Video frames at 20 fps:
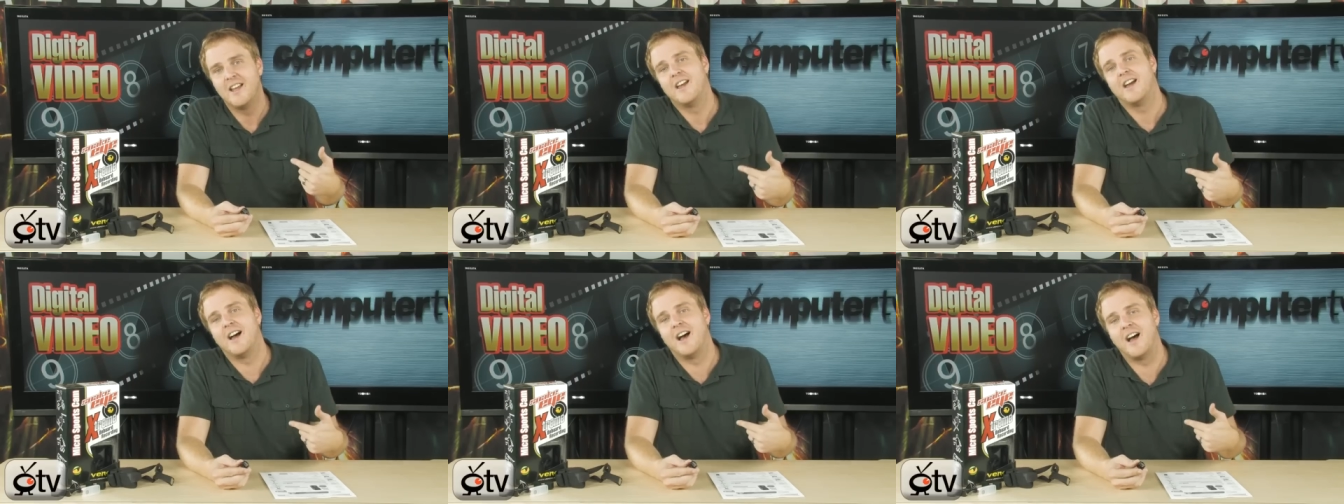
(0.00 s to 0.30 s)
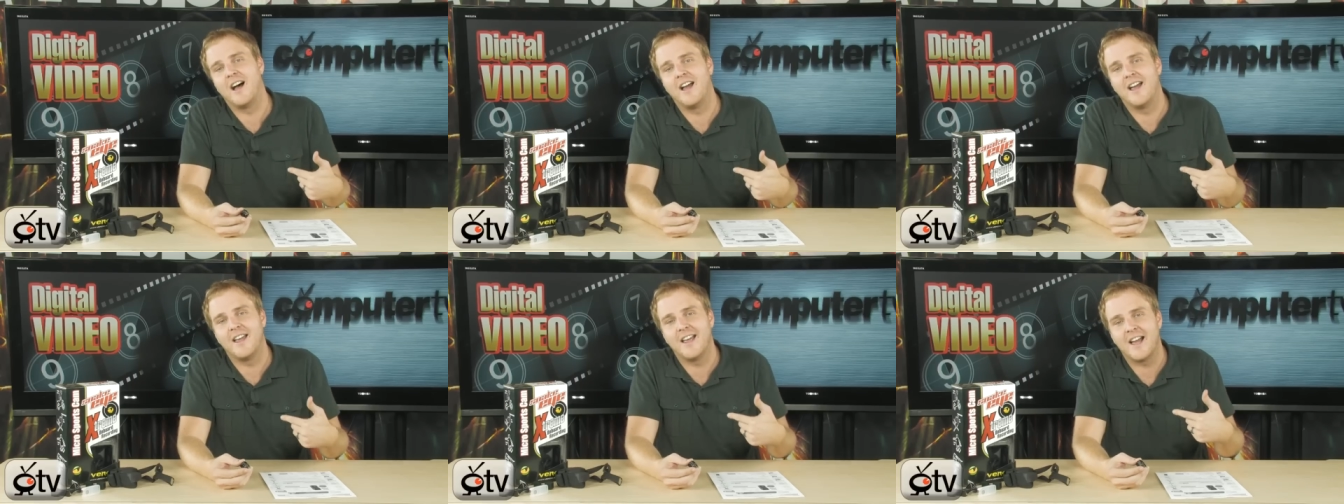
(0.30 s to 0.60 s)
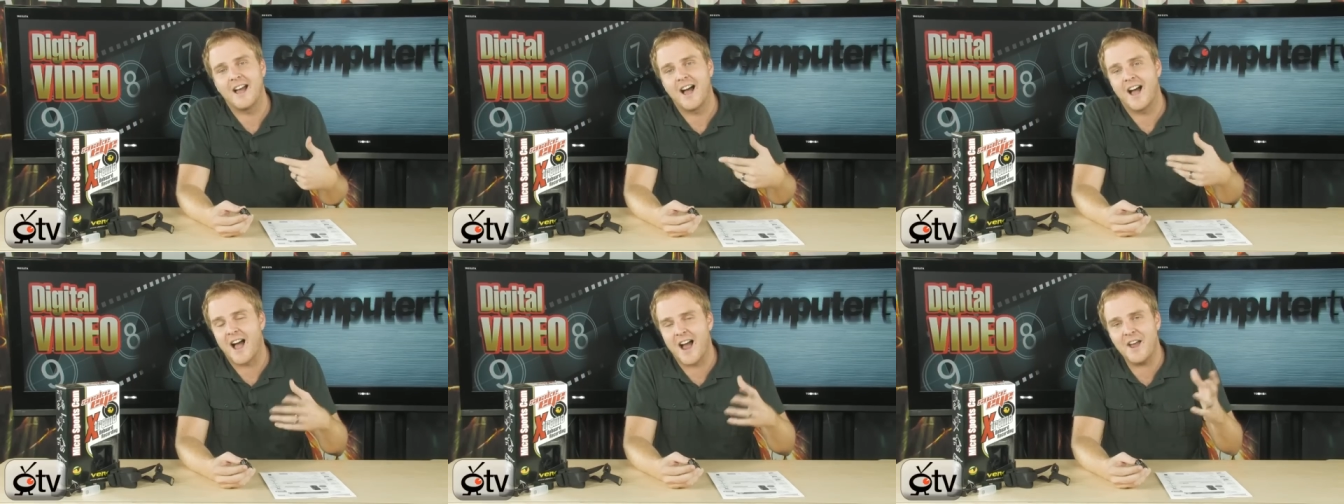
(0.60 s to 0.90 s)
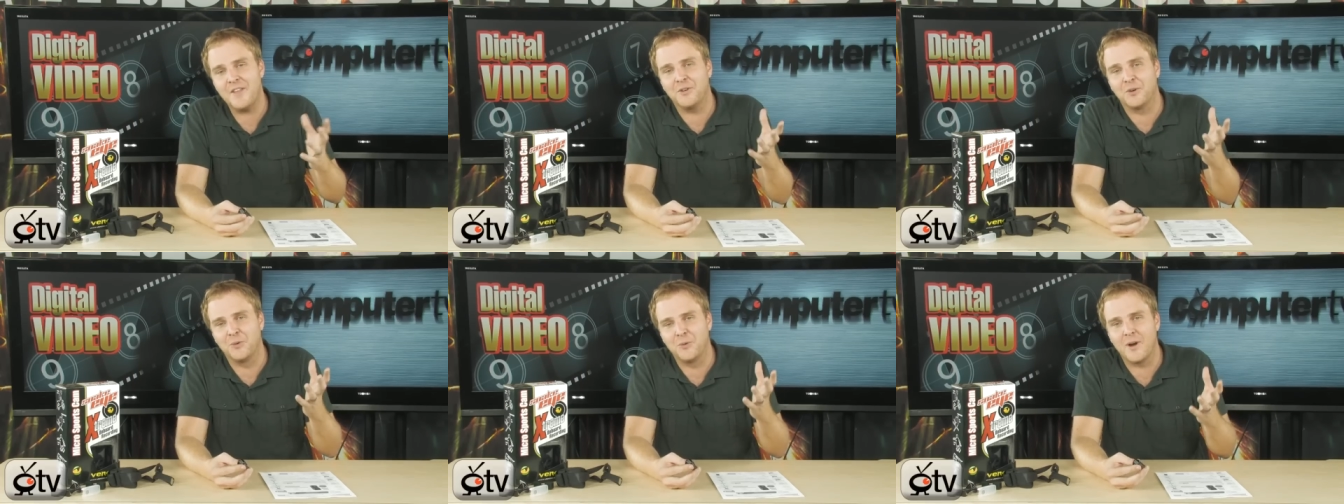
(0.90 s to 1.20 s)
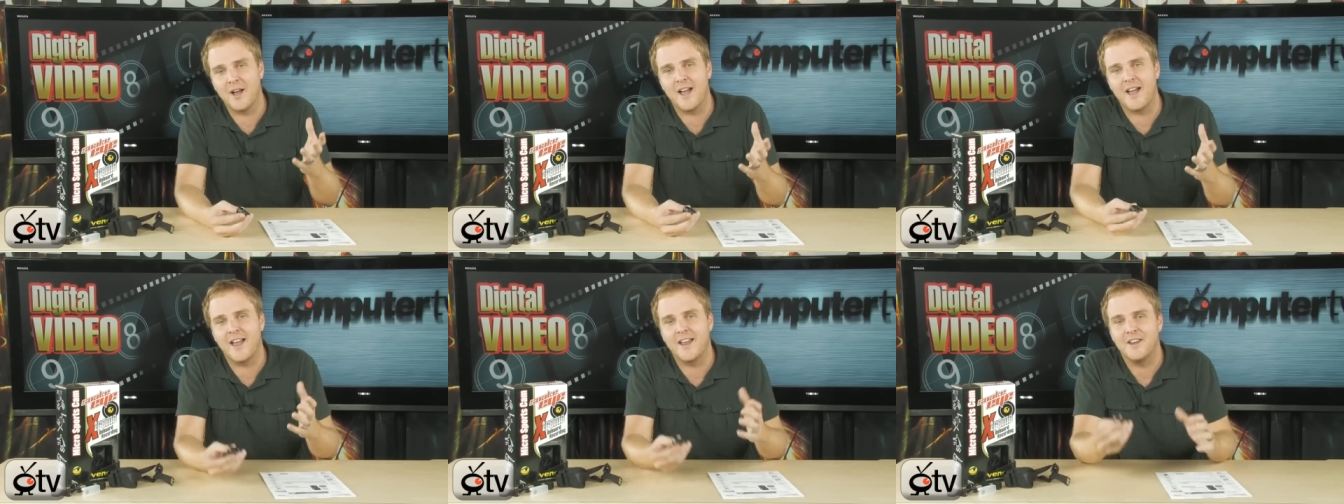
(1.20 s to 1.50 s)
Uh, Either
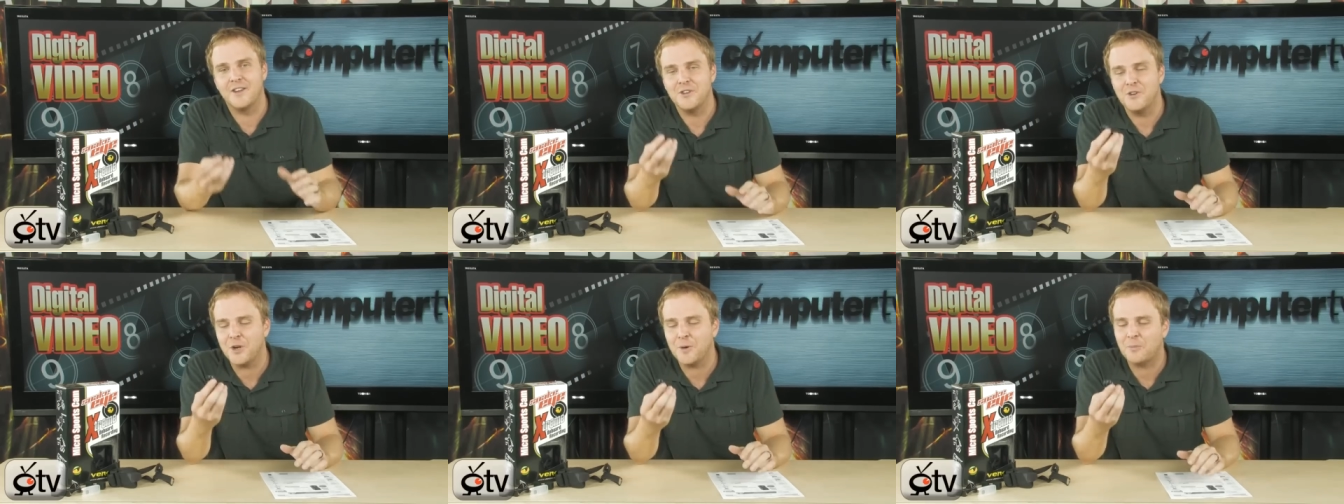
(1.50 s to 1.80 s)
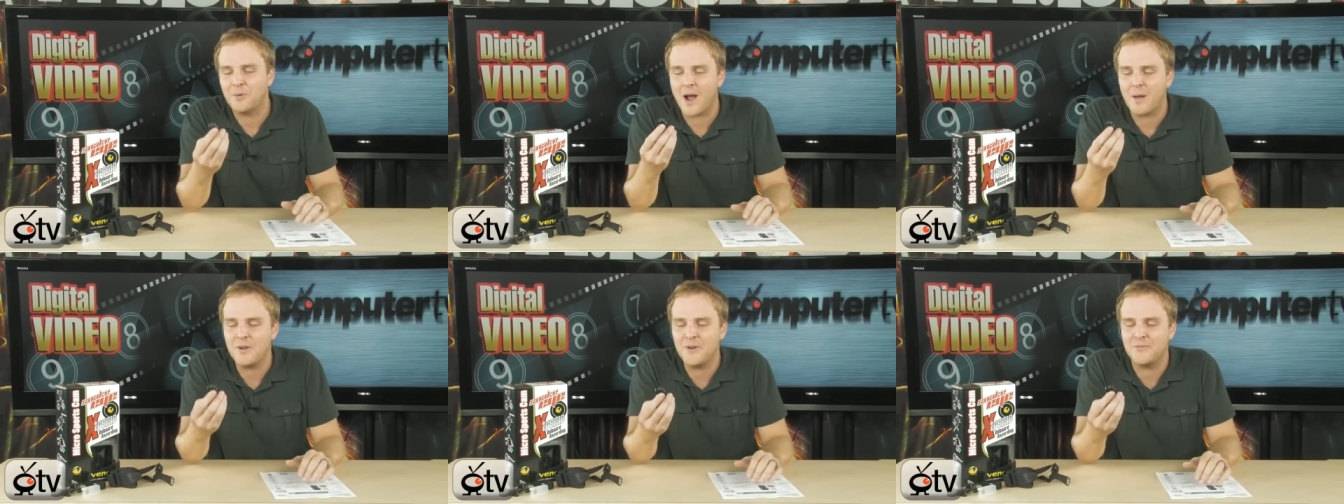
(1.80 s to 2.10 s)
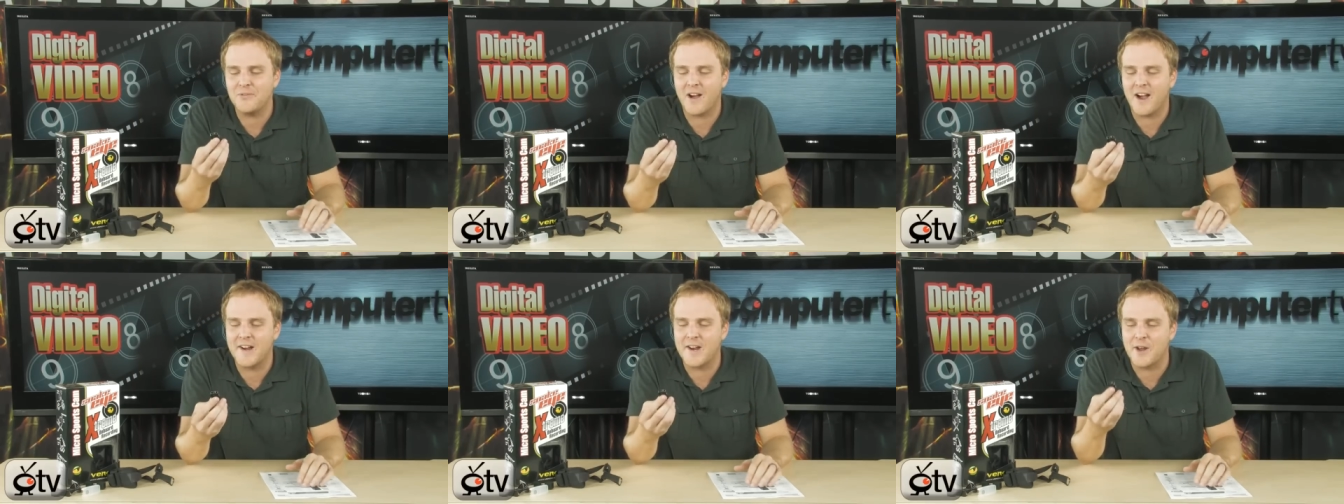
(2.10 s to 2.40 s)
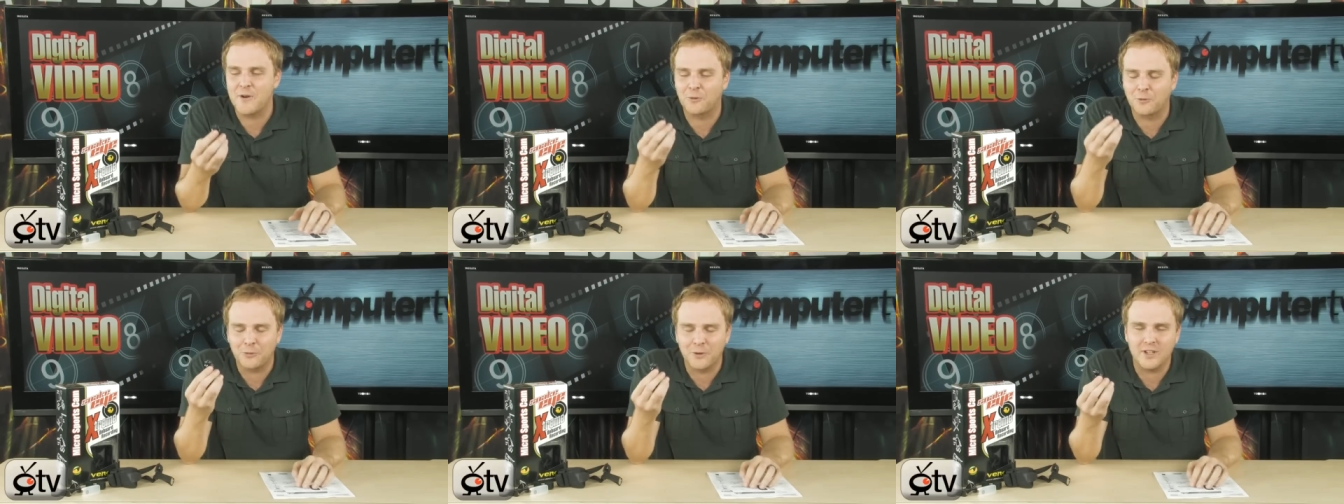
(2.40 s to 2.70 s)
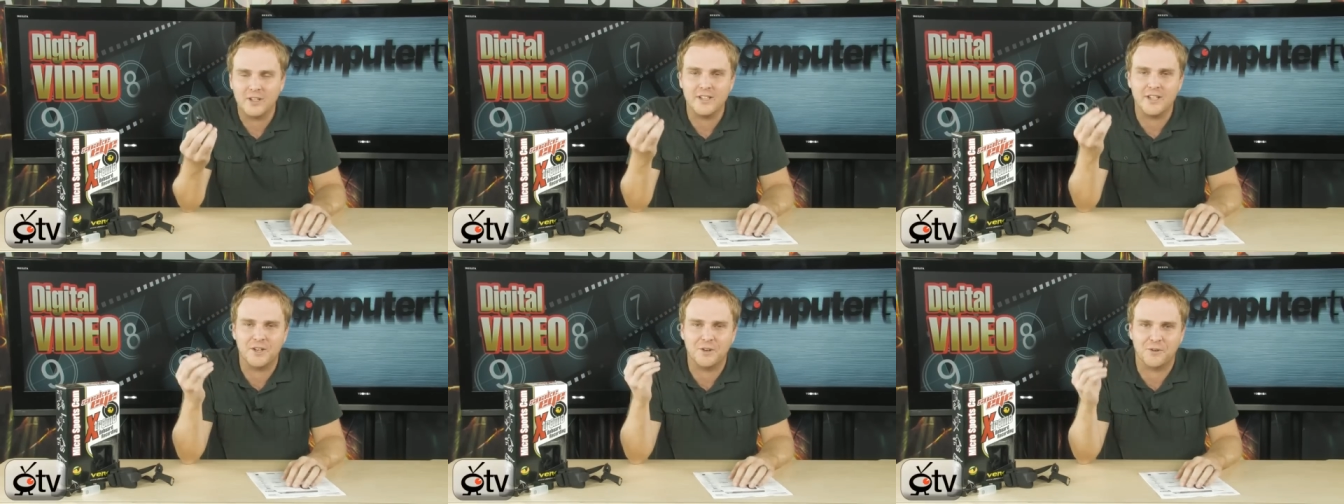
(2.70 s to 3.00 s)
way, you could probably find a
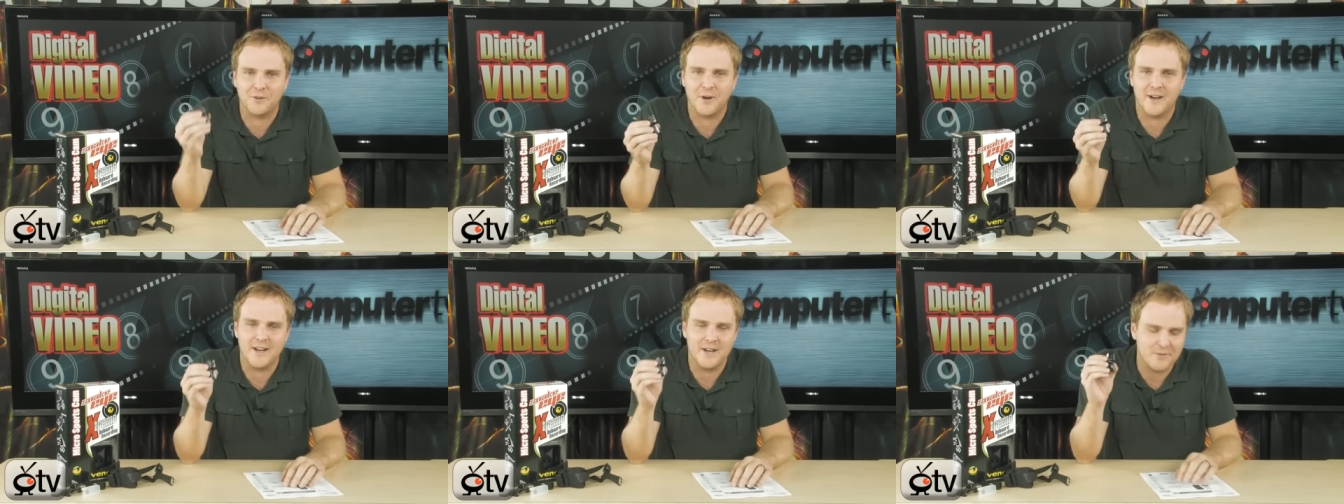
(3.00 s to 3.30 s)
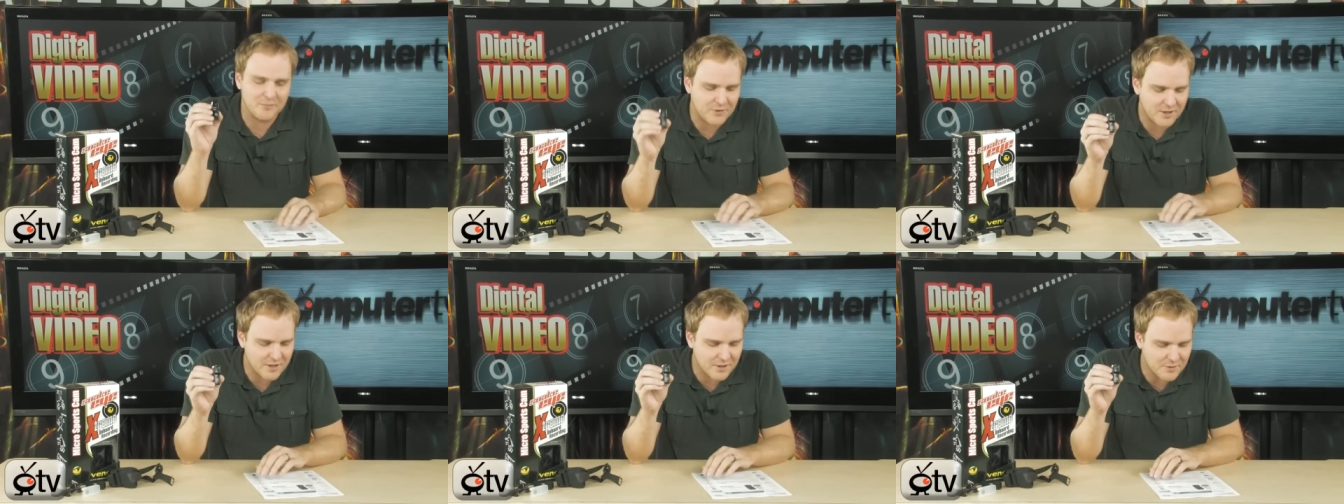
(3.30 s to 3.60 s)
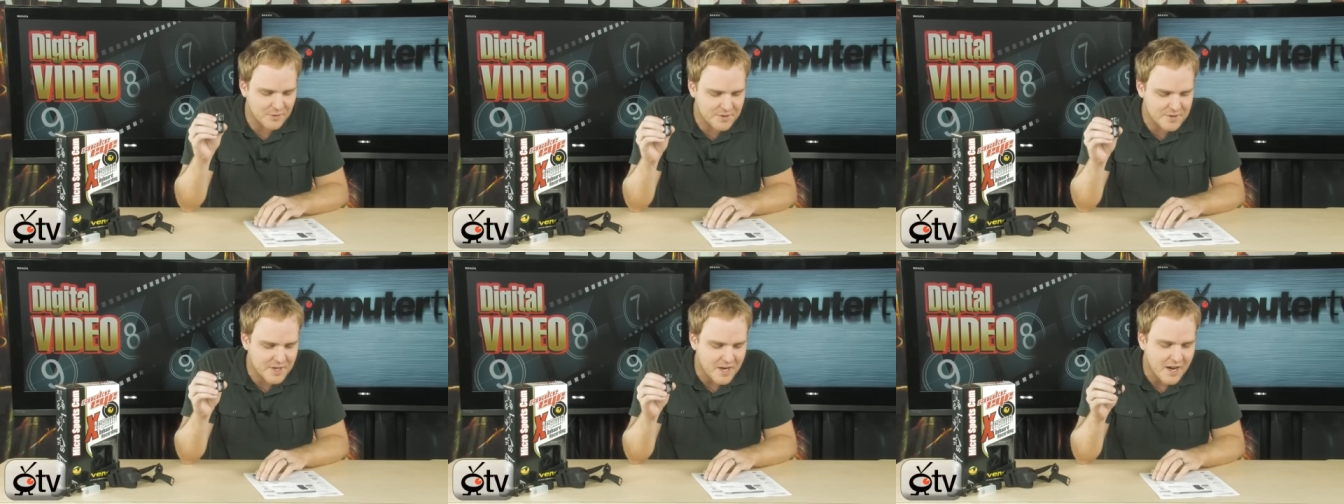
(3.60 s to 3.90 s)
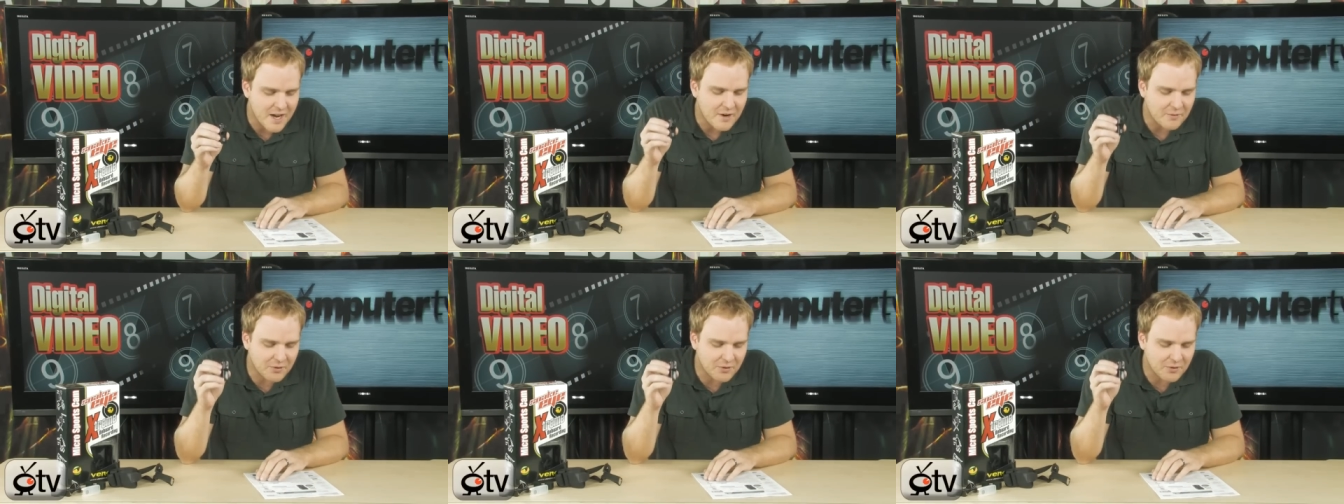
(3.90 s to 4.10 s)
really creative use